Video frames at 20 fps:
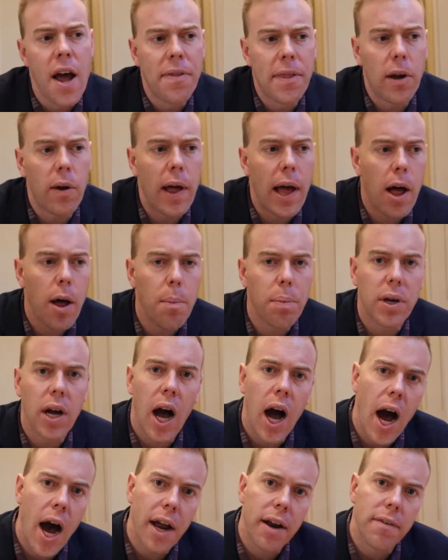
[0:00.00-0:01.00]
that'll help
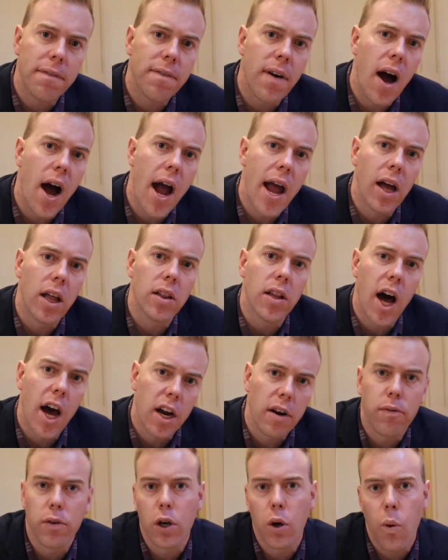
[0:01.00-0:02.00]
codify a
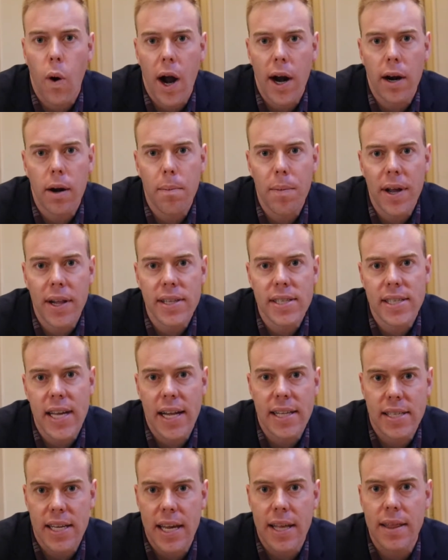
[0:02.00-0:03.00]
lot of requirements
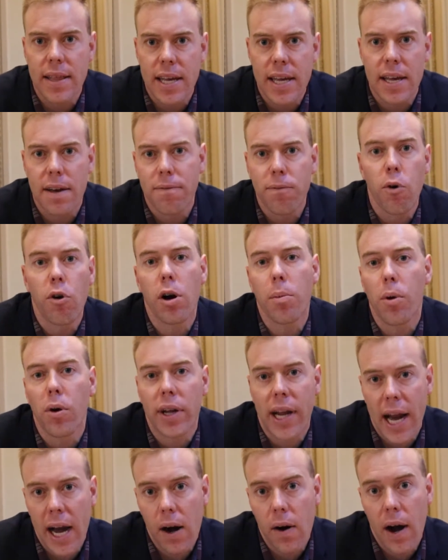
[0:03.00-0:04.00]
that's in the Affordable
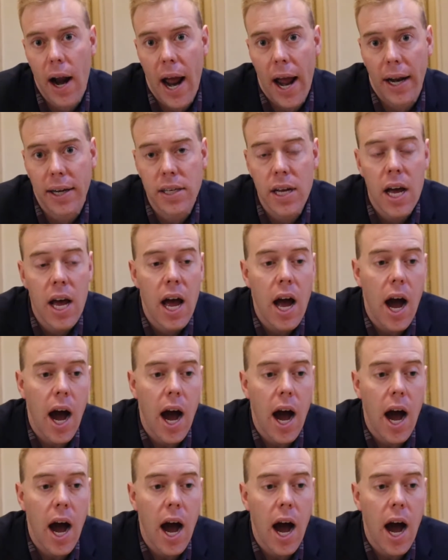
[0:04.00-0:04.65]
Care Act.